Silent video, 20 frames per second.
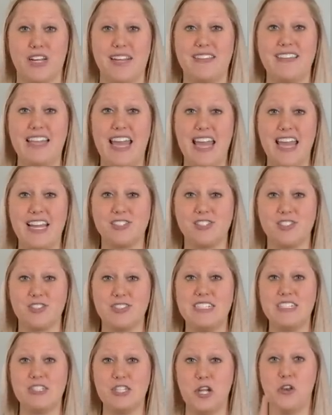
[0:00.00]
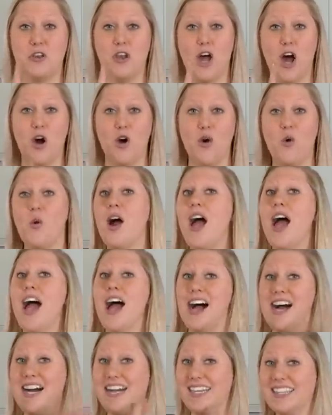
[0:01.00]
And the answer is no,
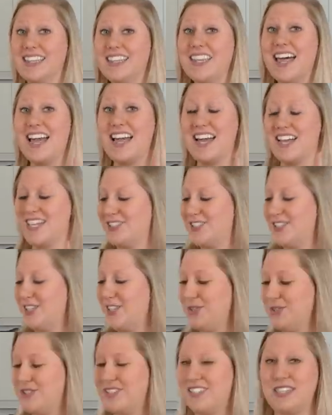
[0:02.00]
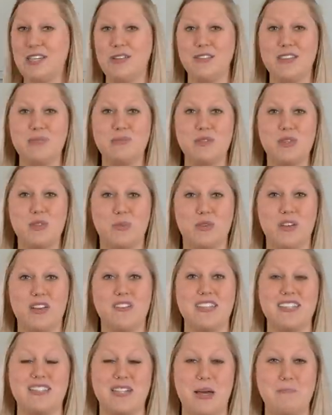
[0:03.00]
unless you seal them with one
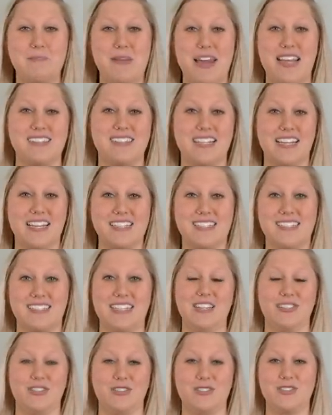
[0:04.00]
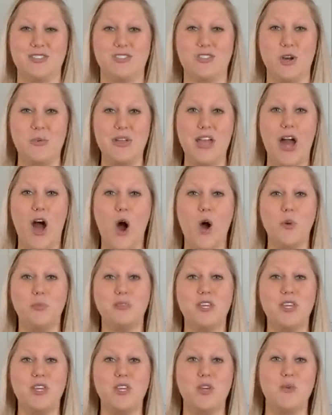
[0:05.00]
of these amazing sealers. So we hope
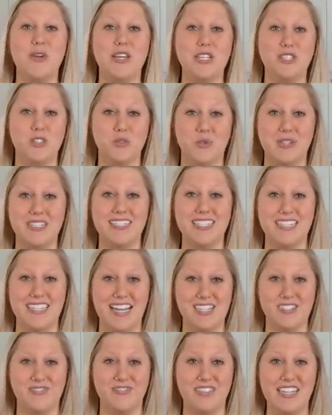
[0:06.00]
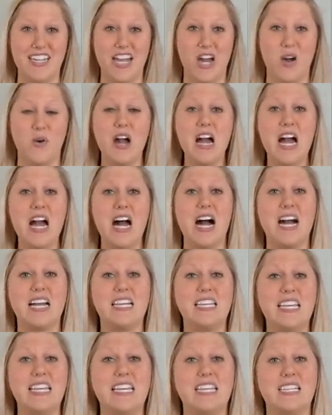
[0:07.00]
that you enjoyed today's video.
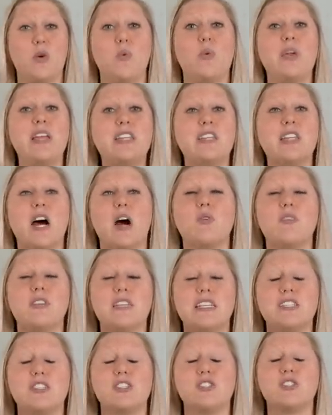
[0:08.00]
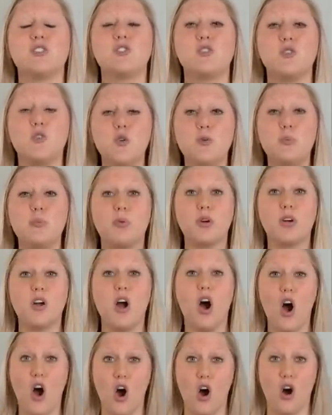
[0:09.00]
Again, we know that it's super
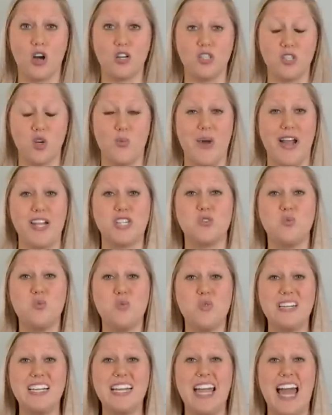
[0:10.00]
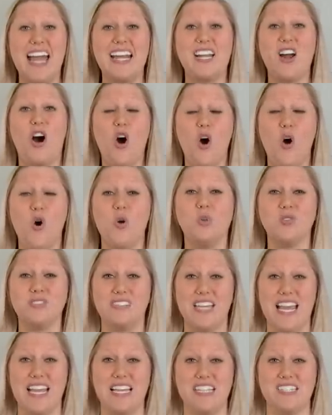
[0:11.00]
hard to wait 28 whole
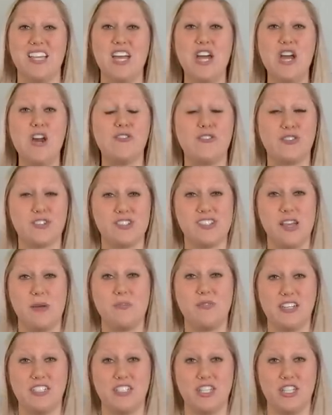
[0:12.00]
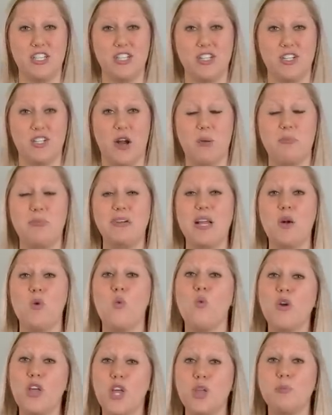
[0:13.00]
days for something to cure, but it
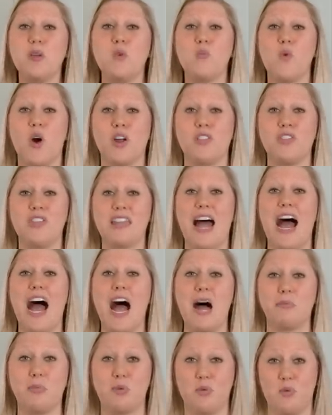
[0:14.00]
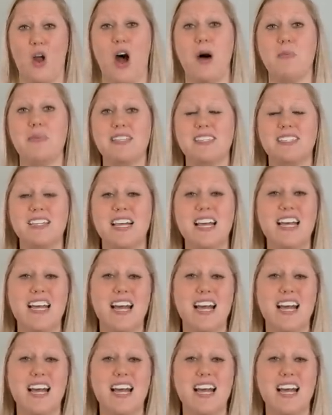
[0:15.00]
will be worth it, I promise.